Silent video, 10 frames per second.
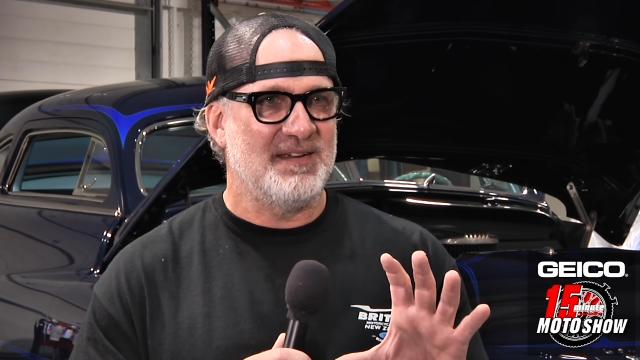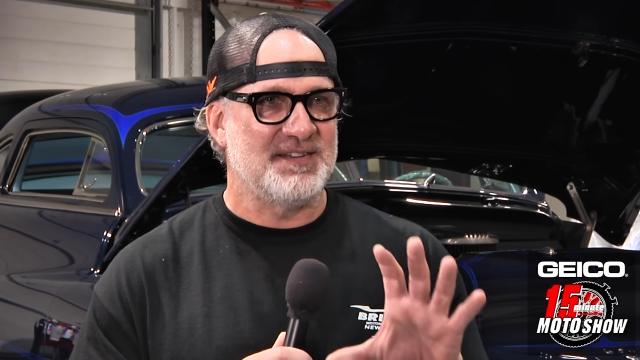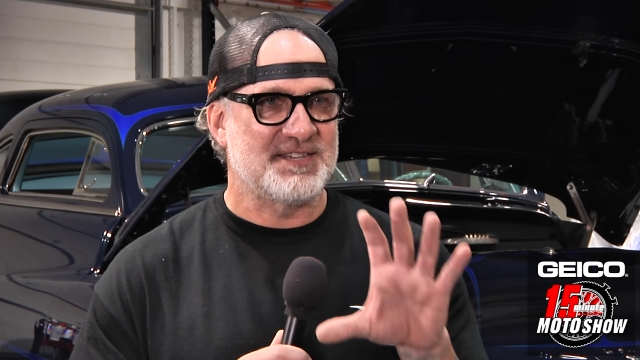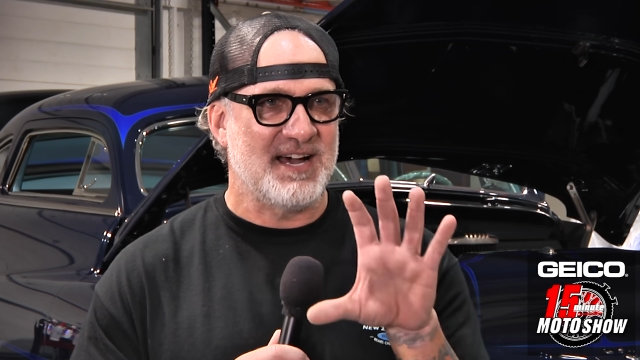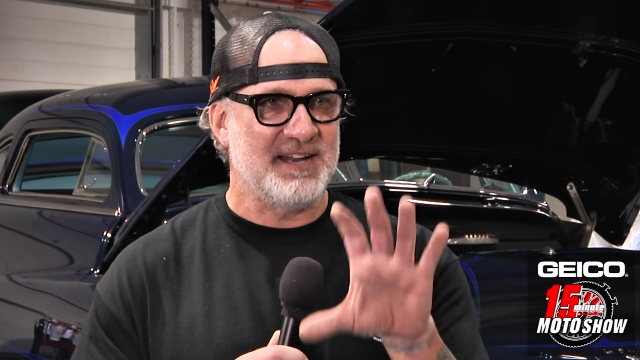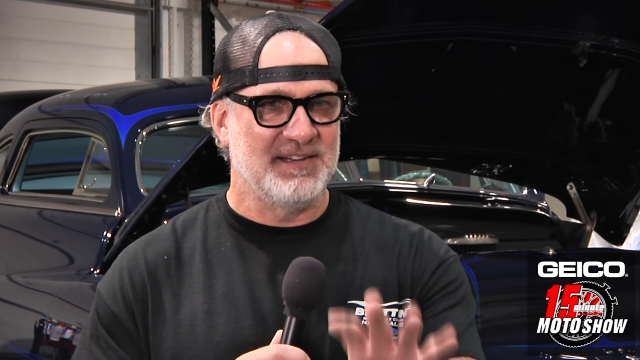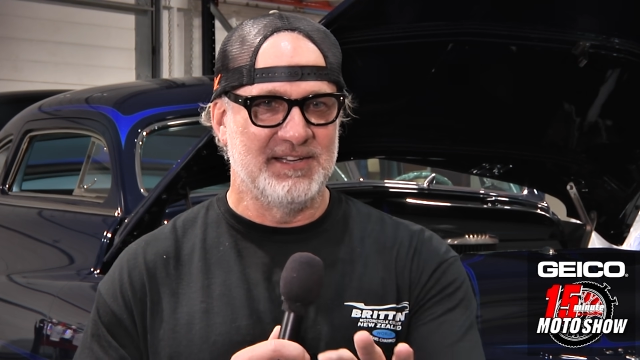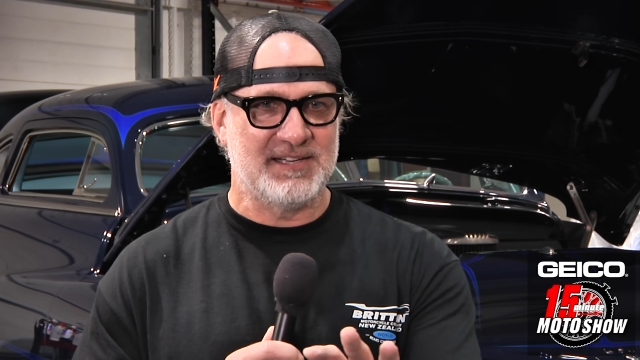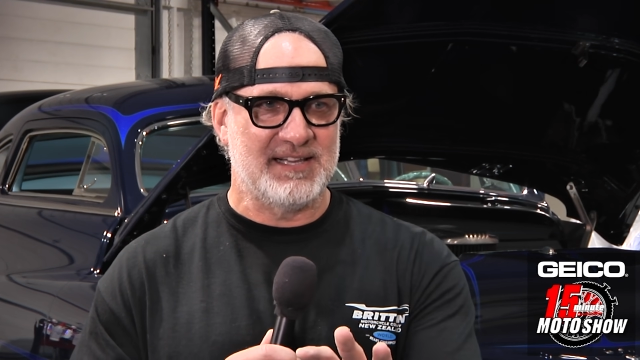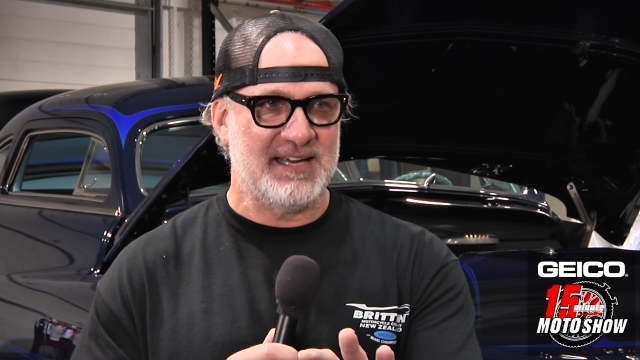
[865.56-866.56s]
It's got to
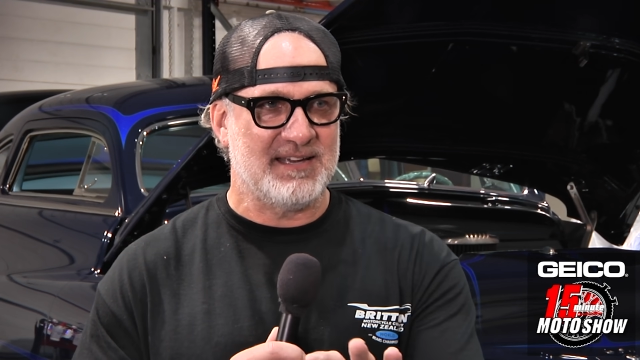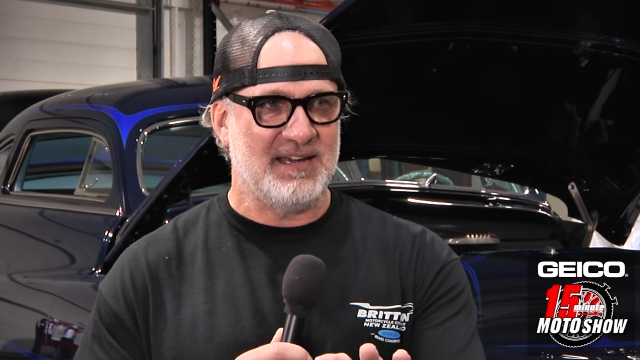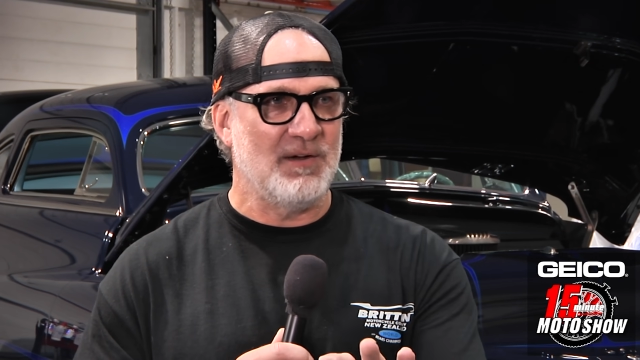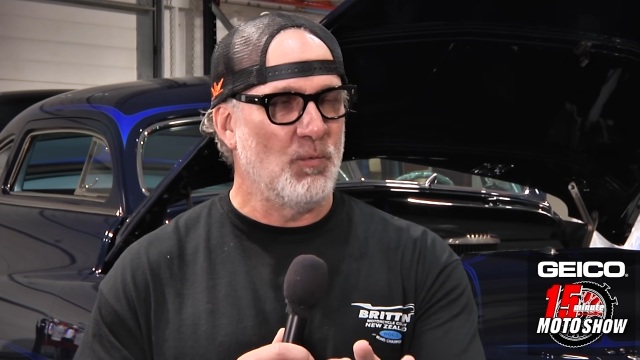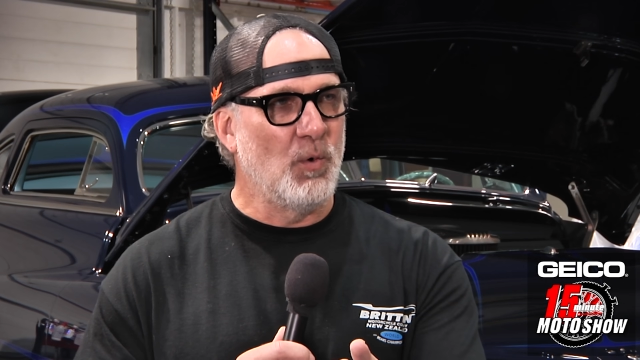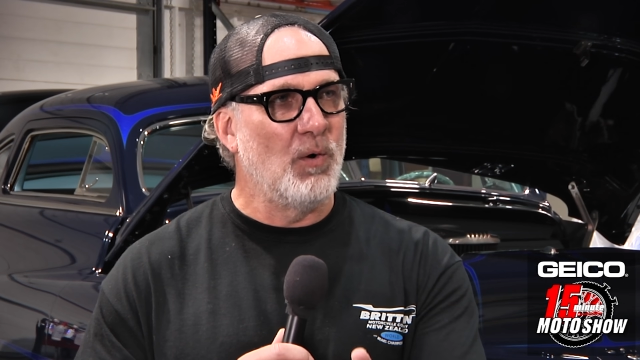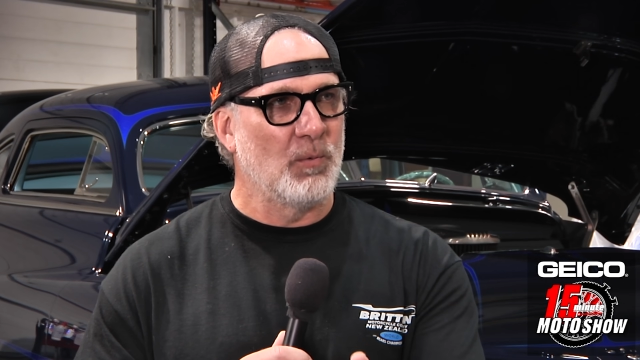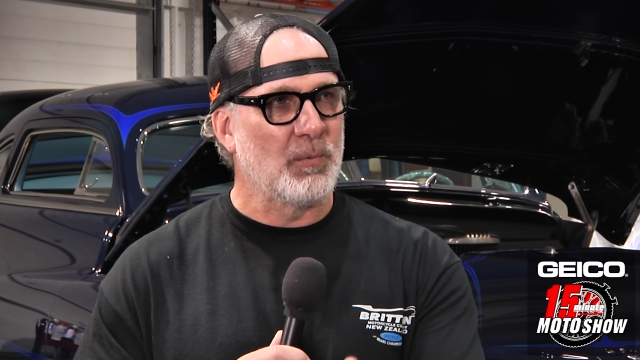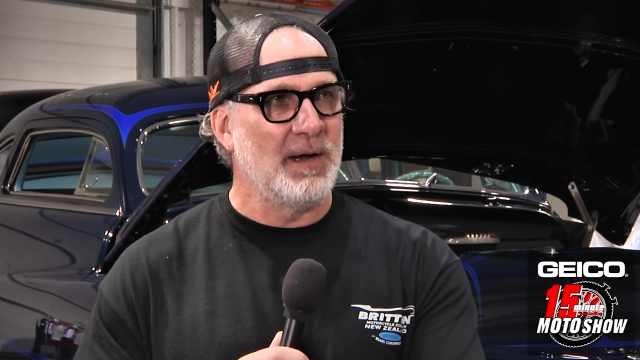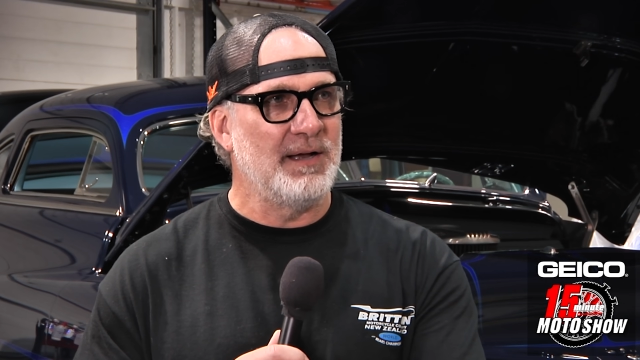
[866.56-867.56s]
look like it won't
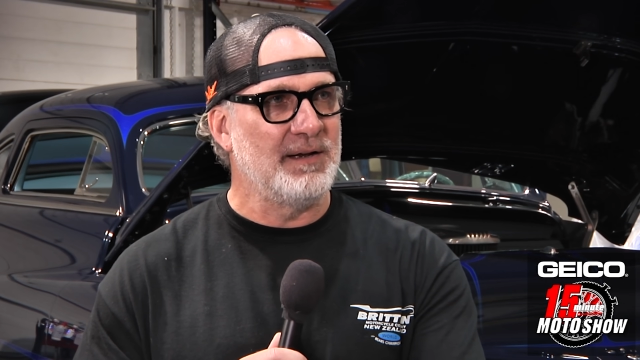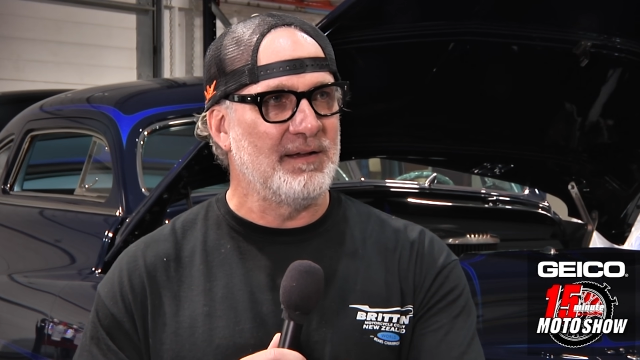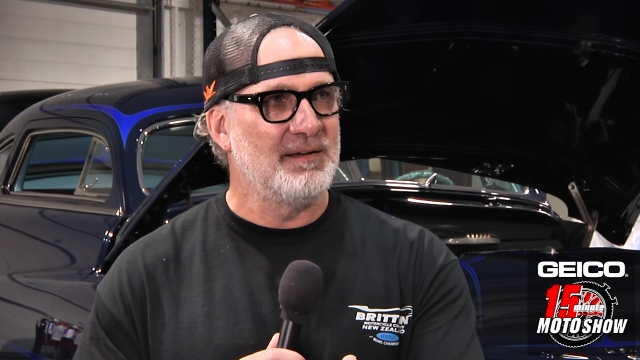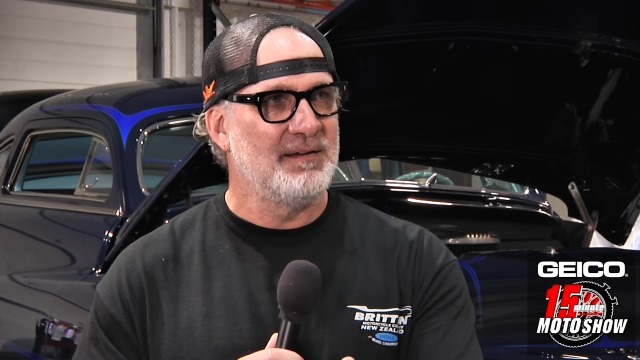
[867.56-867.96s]
run